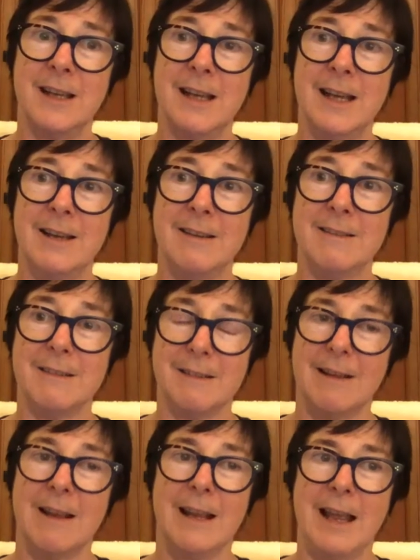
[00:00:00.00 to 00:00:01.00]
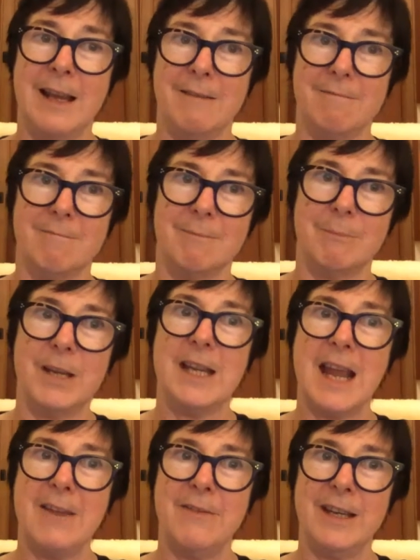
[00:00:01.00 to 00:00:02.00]
uh, and big
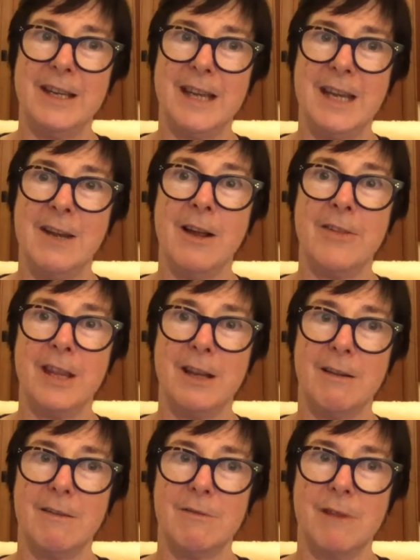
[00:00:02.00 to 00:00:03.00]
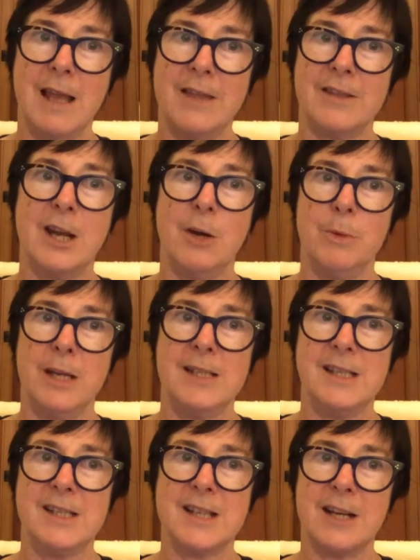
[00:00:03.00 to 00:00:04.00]
caveat here, I think Anthony
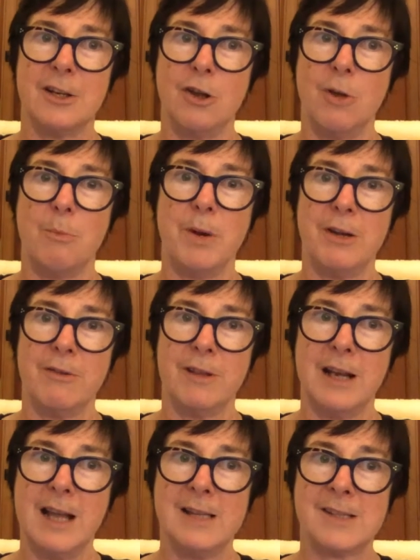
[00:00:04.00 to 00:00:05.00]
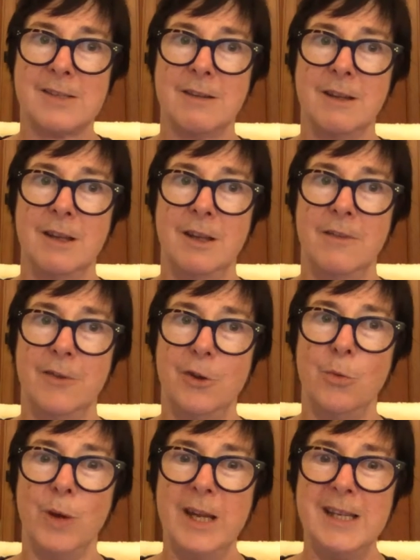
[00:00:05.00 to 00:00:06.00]
Albanese's done a lot better in the last
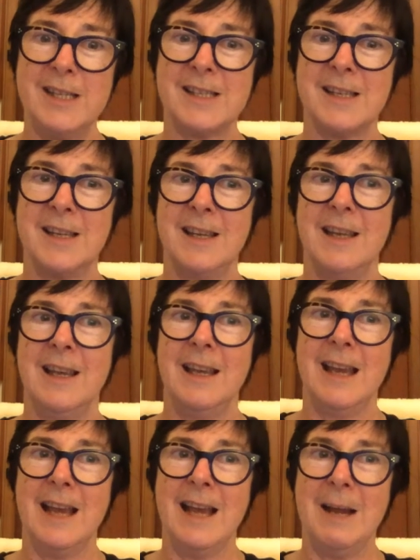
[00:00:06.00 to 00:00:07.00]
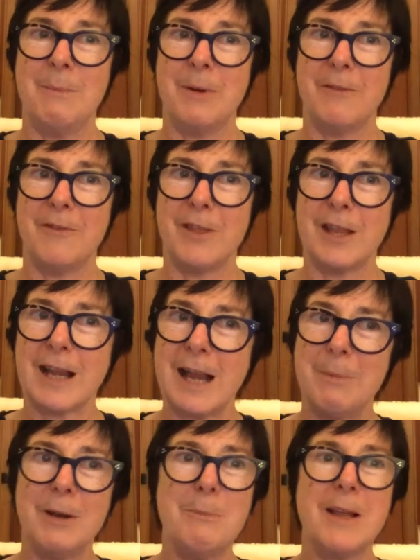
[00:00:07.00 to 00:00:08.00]
few weeks. Uh, but for the
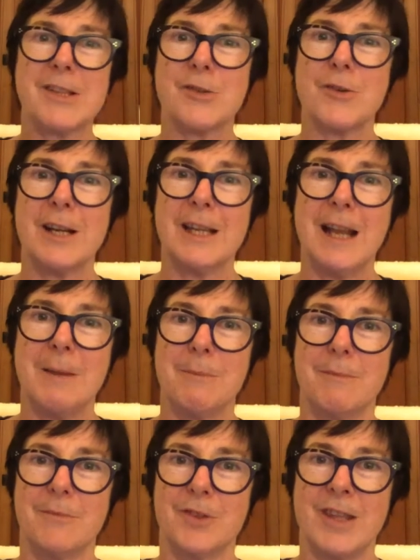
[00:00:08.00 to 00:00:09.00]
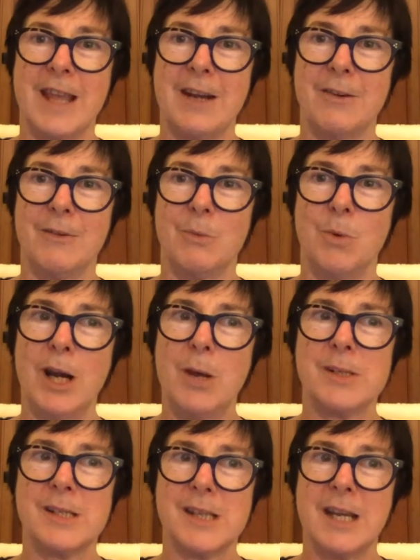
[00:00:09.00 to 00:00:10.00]
couple of months running up to that, what I
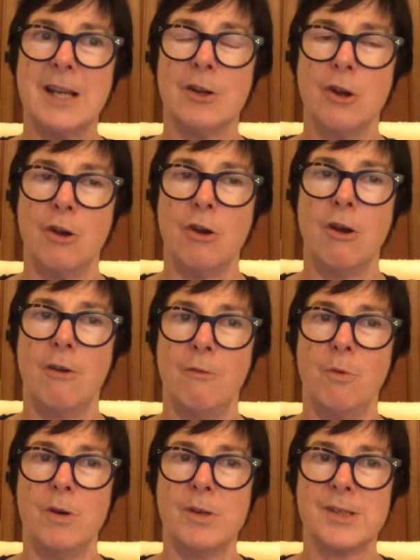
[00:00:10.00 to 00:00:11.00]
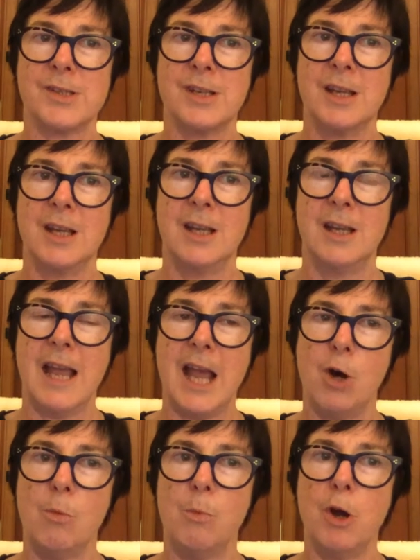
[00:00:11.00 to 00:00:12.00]
was seeing a lot of was
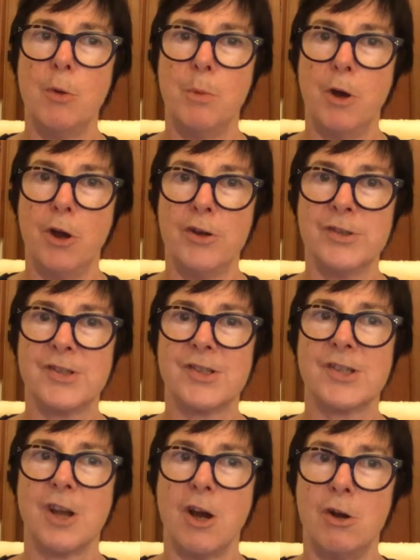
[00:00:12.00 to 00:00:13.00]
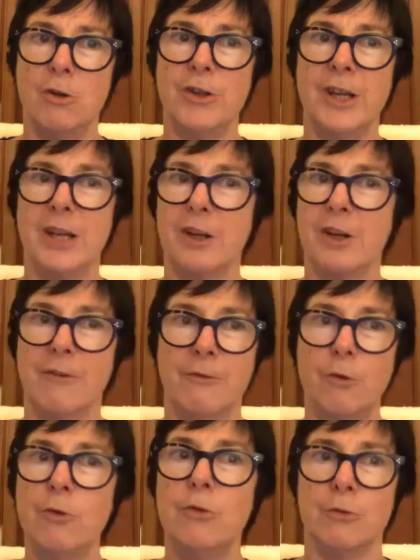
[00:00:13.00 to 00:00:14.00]
Albo posts holding a
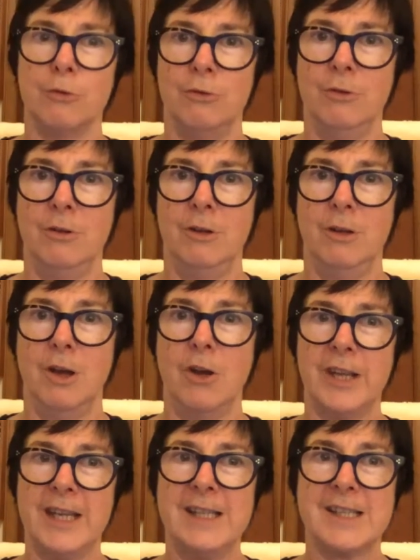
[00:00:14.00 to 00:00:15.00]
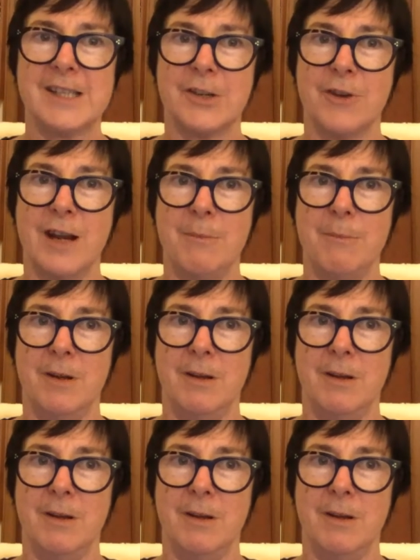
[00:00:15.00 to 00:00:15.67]
cavoodle on Instagram.